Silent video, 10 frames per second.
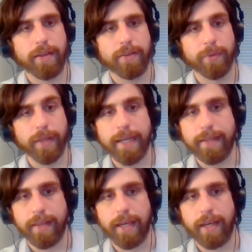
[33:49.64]

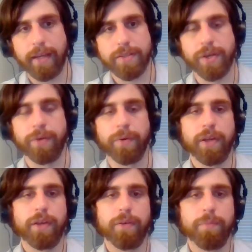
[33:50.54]
Relatedly,
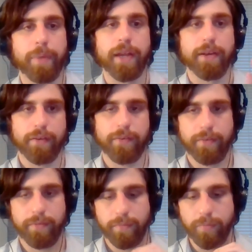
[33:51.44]
but
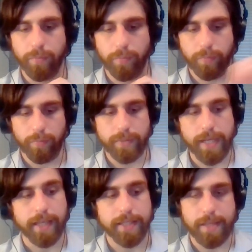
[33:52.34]

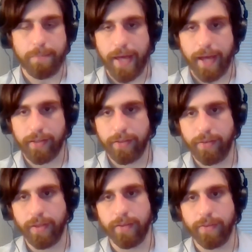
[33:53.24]
taking a step back,
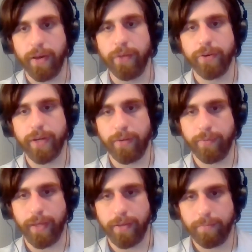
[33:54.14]
the other kind of
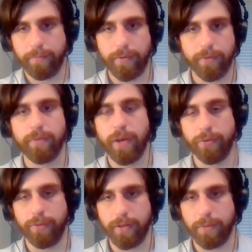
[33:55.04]
like,
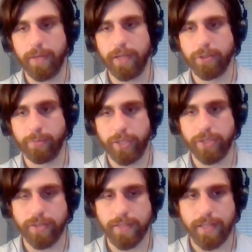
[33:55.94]
other than competing
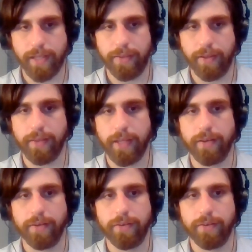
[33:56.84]
interpretations, the thing that
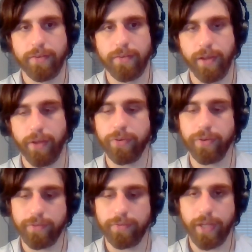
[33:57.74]
the
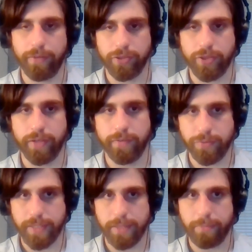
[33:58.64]
other kind of alternative is
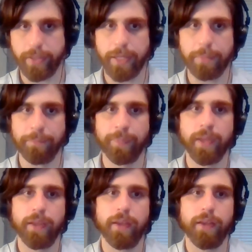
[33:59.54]
reasonability.
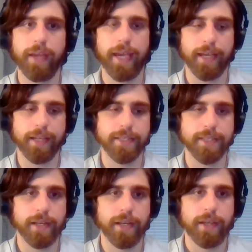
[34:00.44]

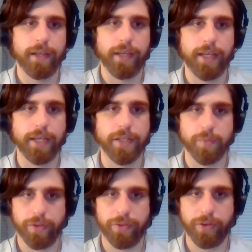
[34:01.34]
And it is
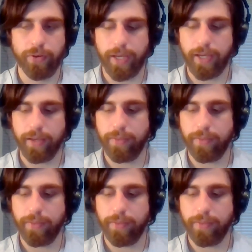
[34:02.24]
worth noting